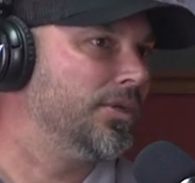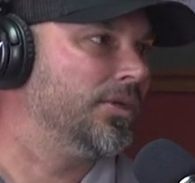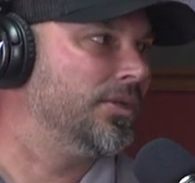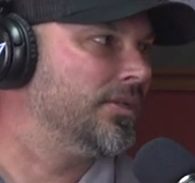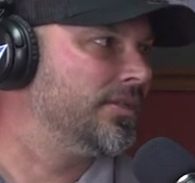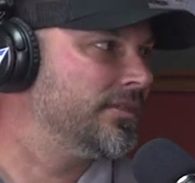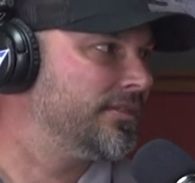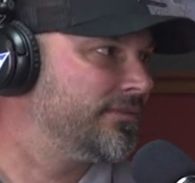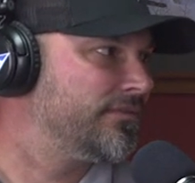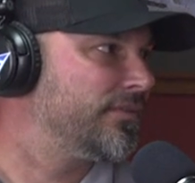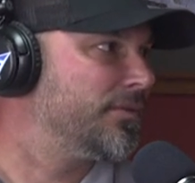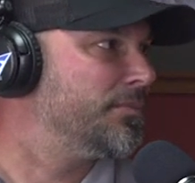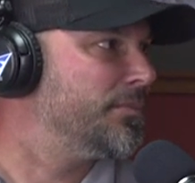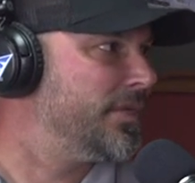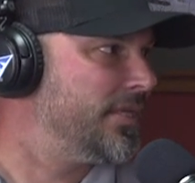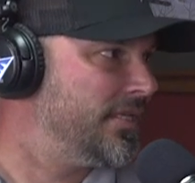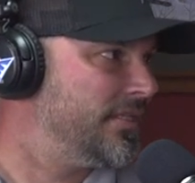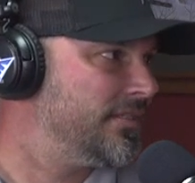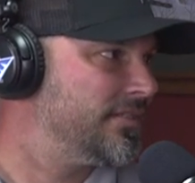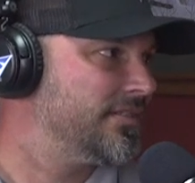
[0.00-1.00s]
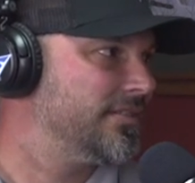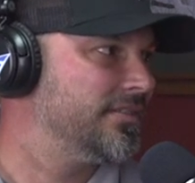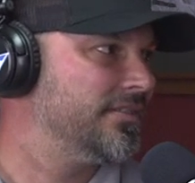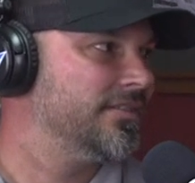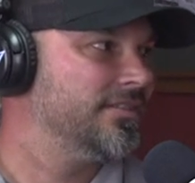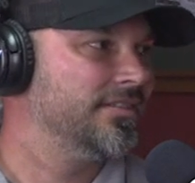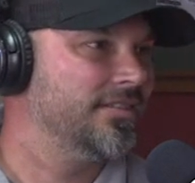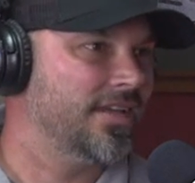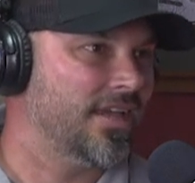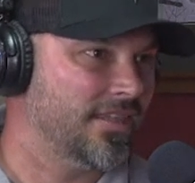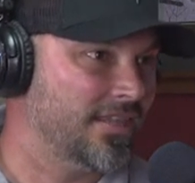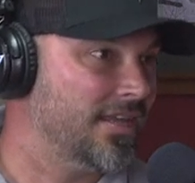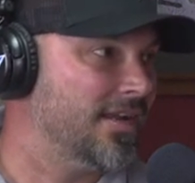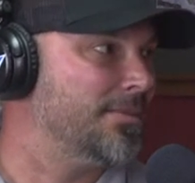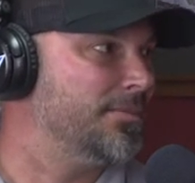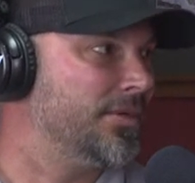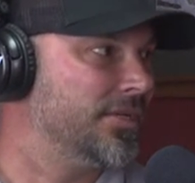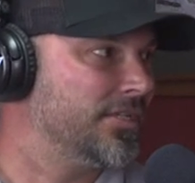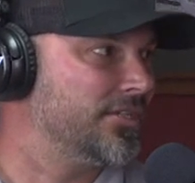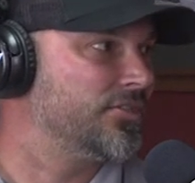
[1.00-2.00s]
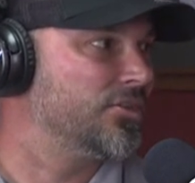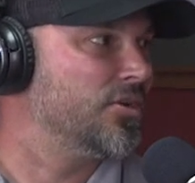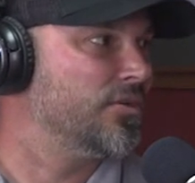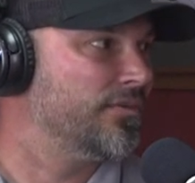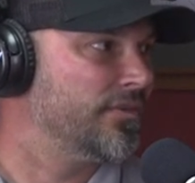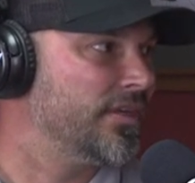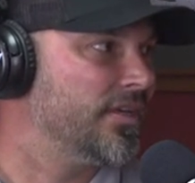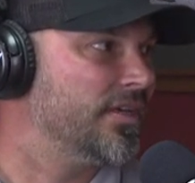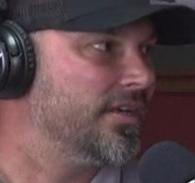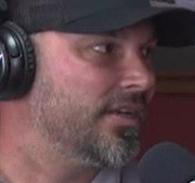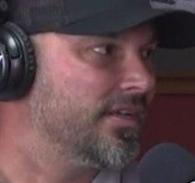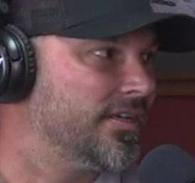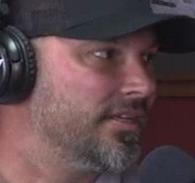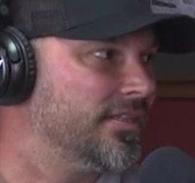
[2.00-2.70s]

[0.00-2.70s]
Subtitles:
bull for meat, and then I'm going to trophy hunt